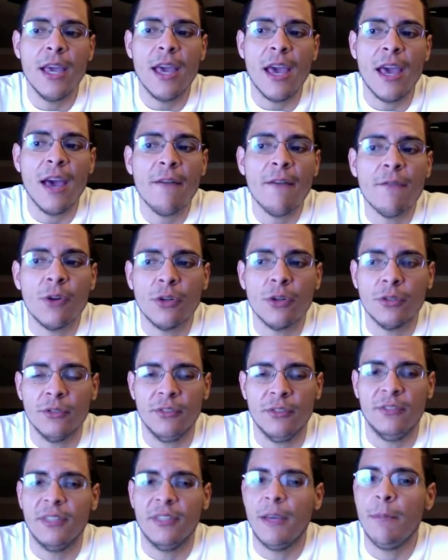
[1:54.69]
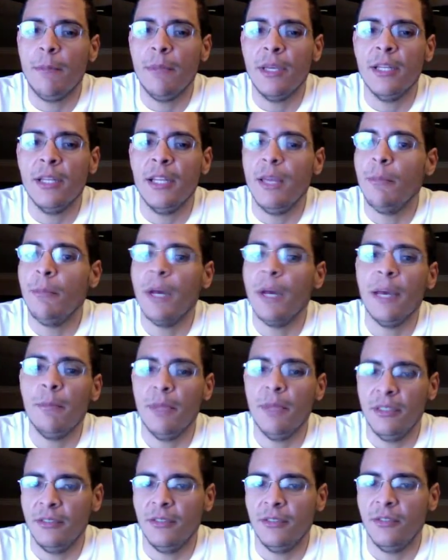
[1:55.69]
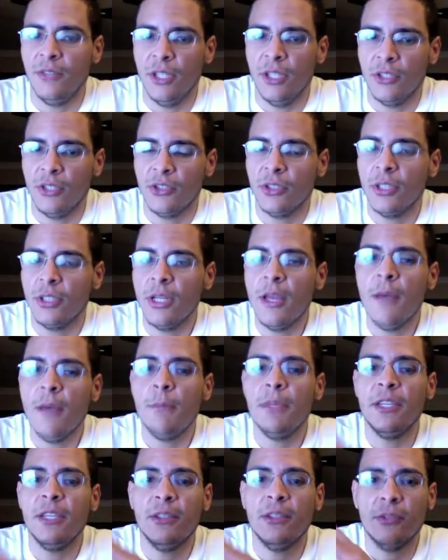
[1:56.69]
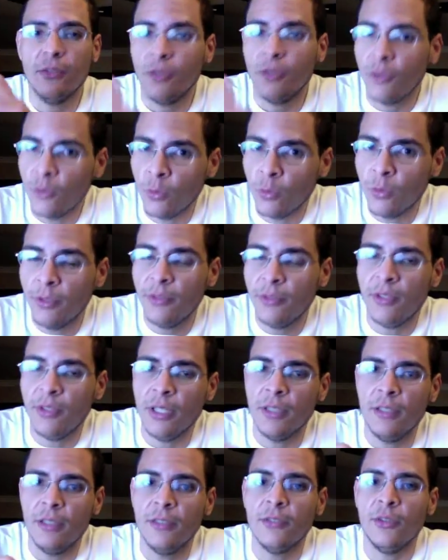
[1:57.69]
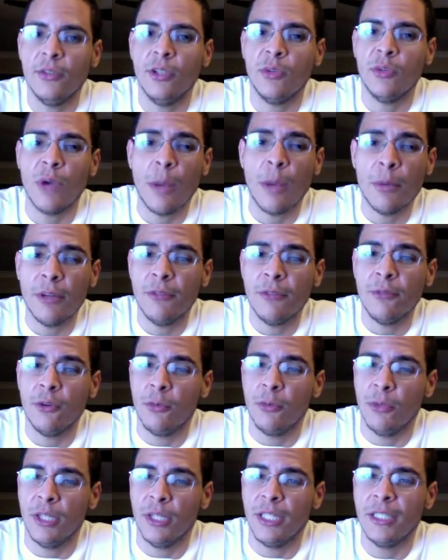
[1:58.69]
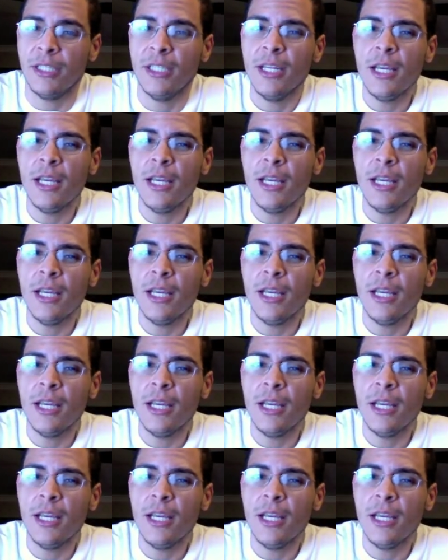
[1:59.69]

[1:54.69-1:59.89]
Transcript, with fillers: ever since I've been in my business niche because of the tools, techniques of the gravity formula.